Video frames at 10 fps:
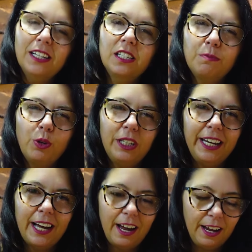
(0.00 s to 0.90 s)
It's more
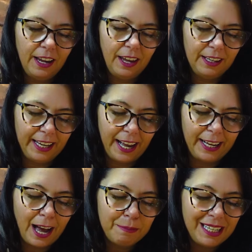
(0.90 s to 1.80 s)
like a
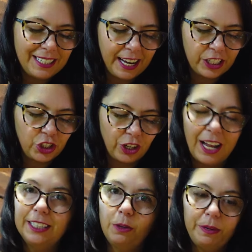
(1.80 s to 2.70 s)
gummy texture, a
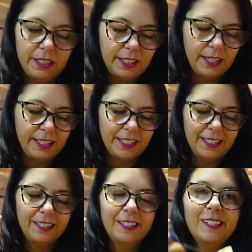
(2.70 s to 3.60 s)
little bit of
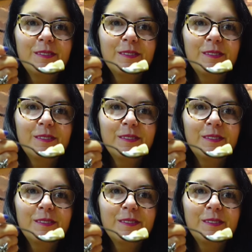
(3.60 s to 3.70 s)
sustenance.